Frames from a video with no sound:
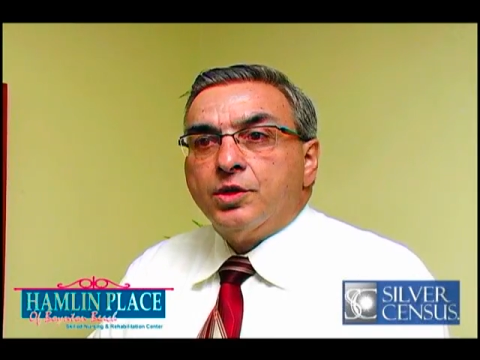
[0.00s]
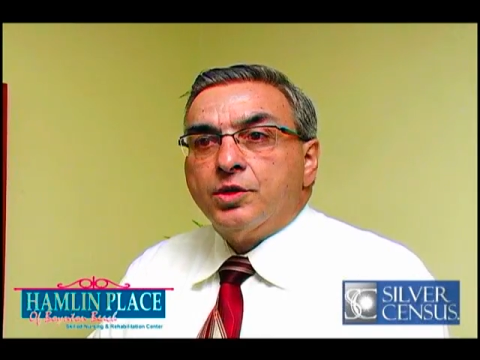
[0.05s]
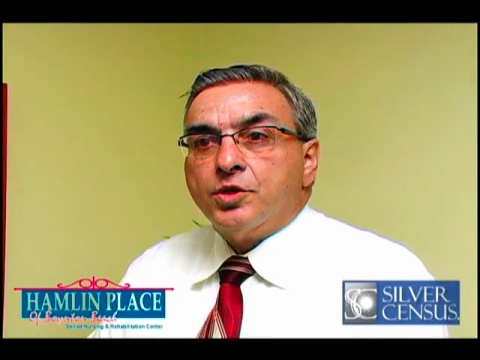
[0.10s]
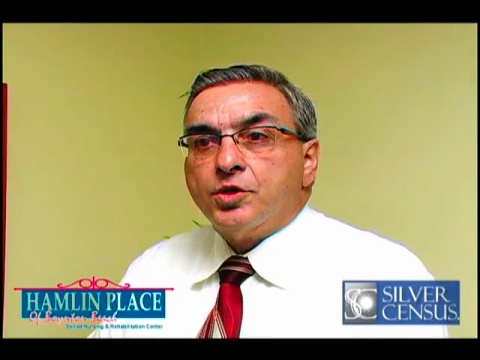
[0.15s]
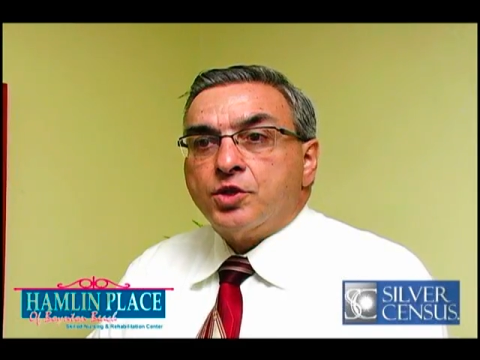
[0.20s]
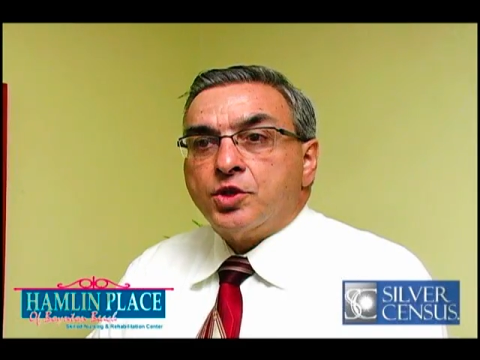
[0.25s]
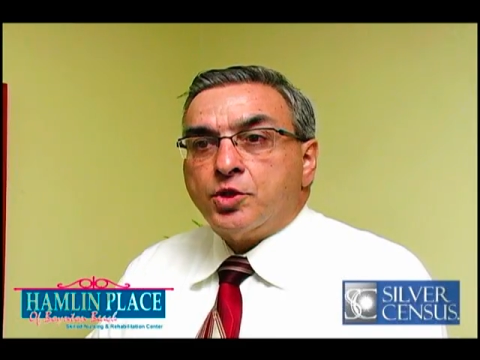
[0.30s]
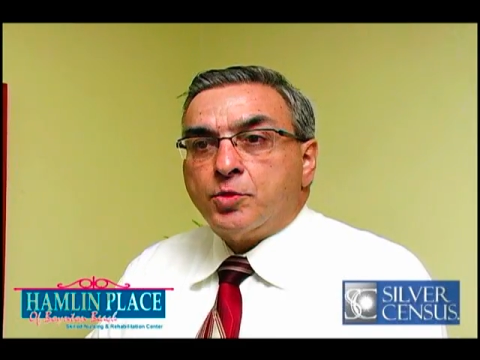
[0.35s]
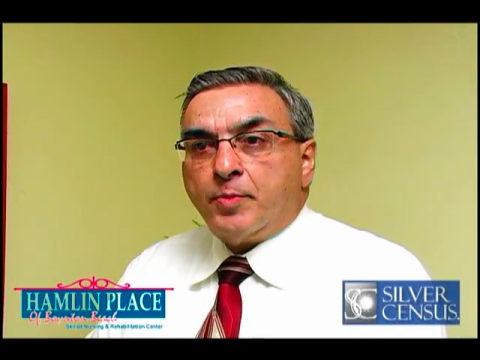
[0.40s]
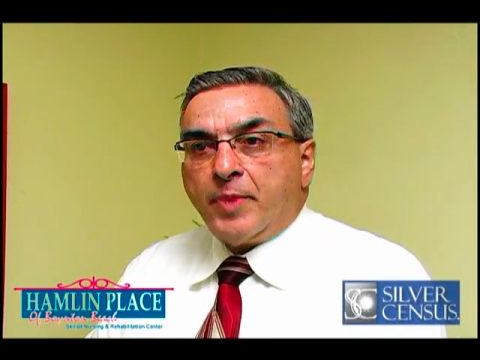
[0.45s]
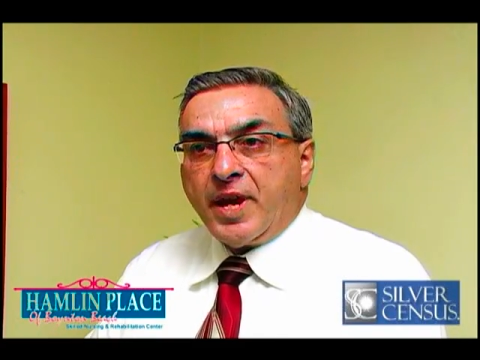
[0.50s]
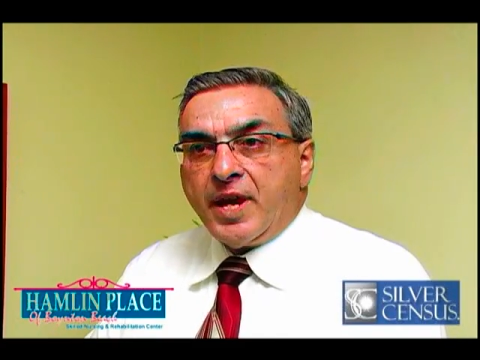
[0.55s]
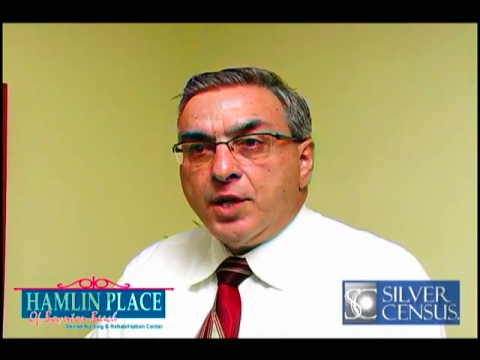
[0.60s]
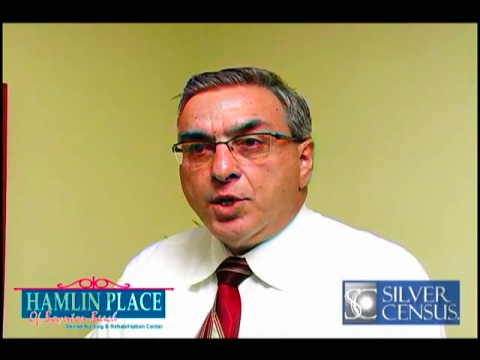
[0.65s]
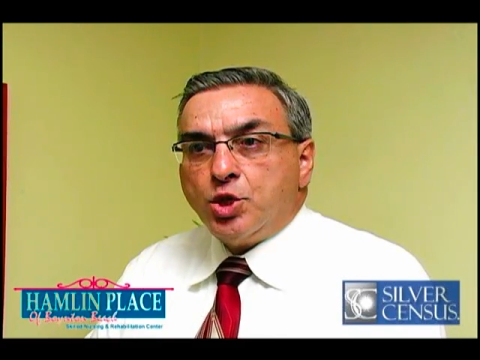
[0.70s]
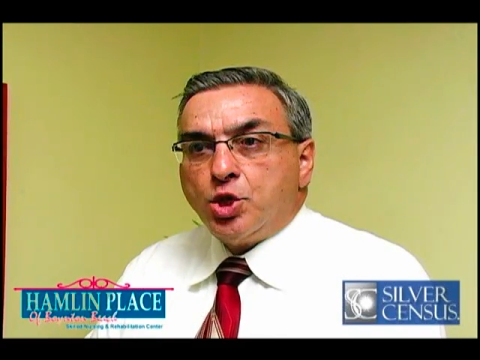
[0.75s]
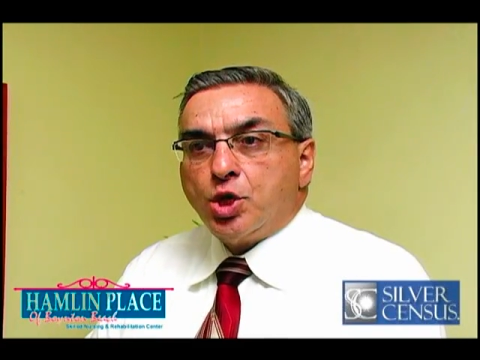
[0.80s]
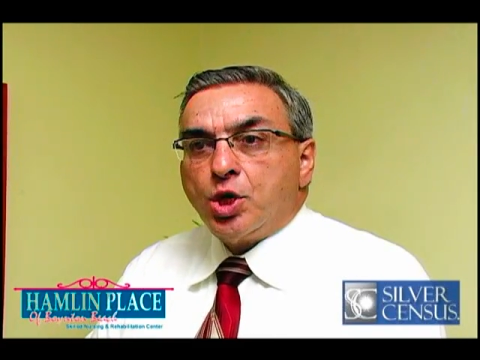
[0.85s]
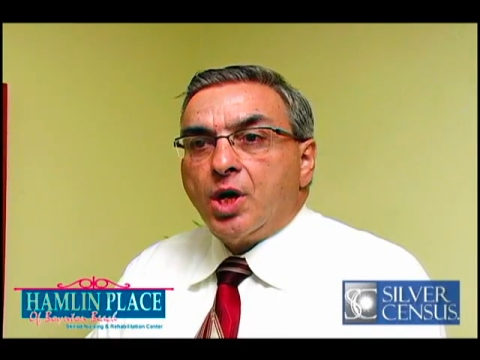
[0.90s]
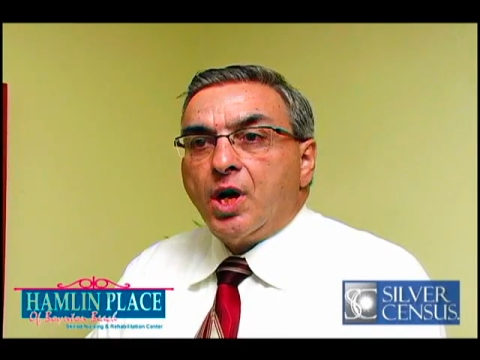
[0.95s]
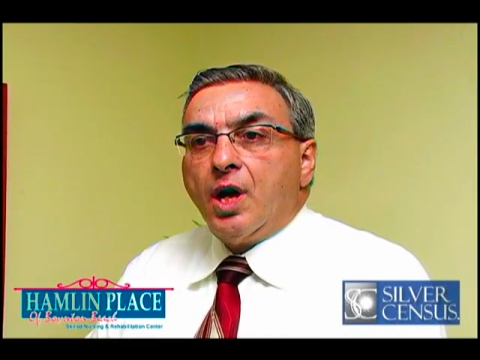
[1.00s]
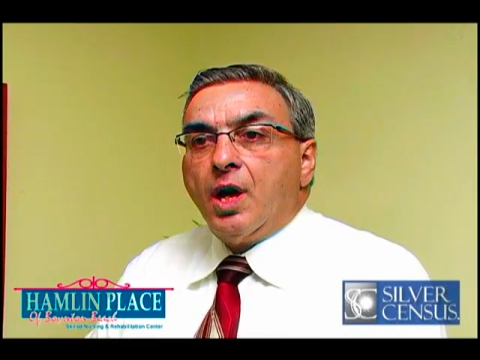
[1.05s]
speech,